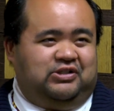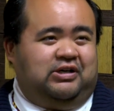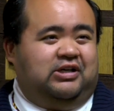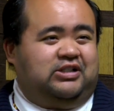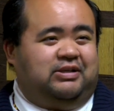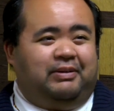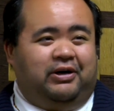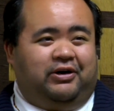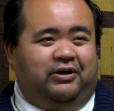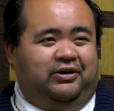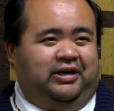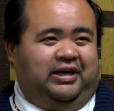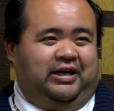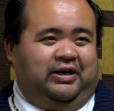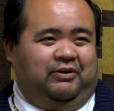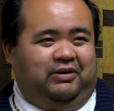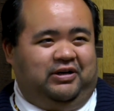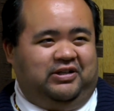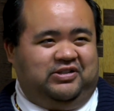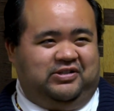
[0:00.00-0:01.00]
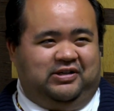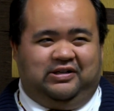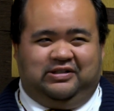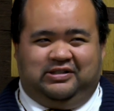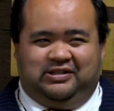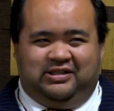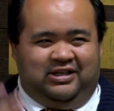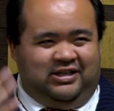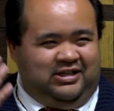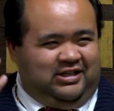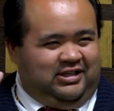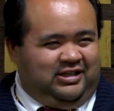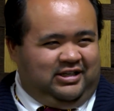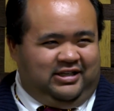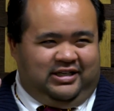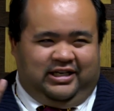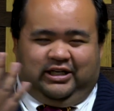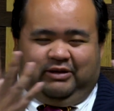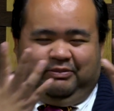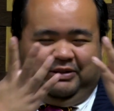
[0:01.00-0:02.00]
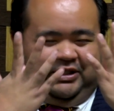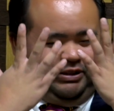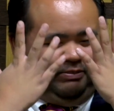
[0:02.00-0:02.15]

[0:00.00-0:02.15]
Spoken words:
As long as I'm not hurting anyone, as long as it could be